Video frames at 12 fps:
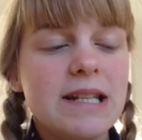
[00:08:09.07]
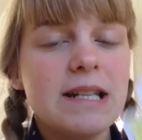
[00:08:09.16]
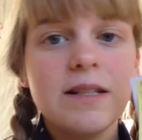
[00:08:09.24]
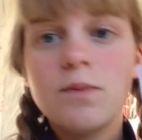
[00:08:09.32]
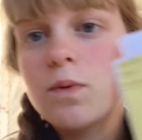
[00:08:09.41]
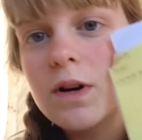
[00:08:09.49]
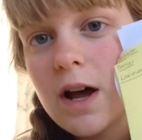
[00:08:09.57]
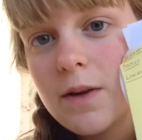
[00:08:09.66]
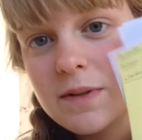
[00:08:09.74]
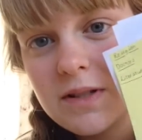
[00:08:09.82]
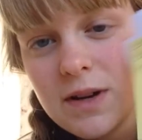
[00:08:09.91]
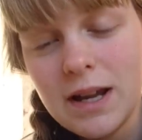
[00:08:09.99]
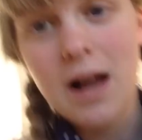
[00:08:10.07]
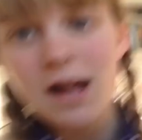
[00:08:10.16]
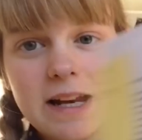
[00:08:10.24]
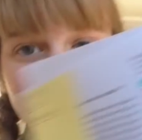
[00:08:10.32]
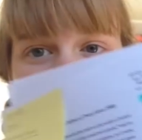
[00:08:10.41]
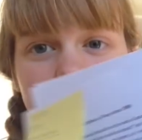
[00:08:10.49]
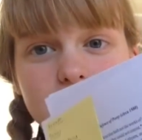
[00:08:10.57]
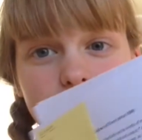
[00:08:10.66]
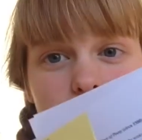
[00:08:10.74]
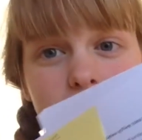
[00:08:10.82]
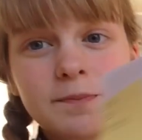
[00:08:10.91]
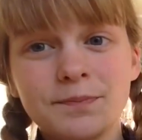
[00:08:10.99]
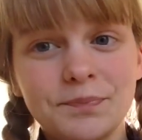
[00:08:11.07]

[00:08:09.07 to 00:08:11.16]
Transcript: This is what I was doing earlier at school,